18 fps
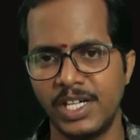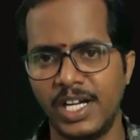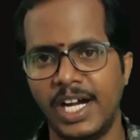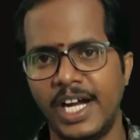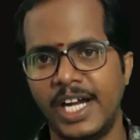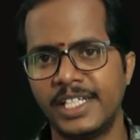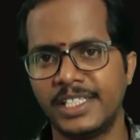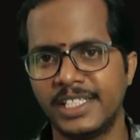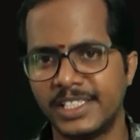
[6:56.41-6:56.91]

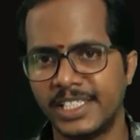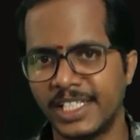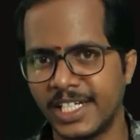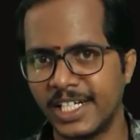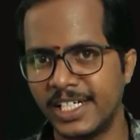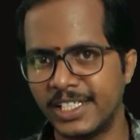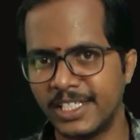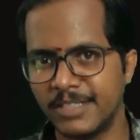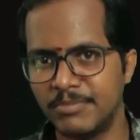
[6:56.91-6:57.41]
and the
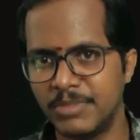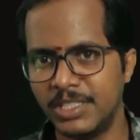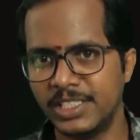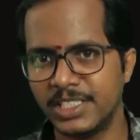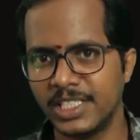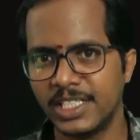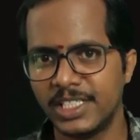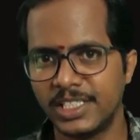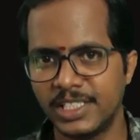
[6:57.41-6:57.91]
second term is
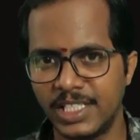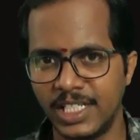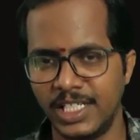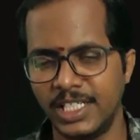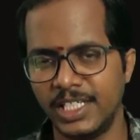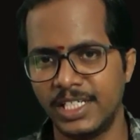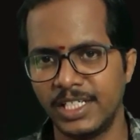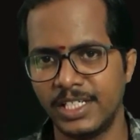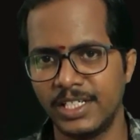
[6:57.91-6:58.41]

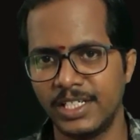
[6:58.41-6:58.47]
3.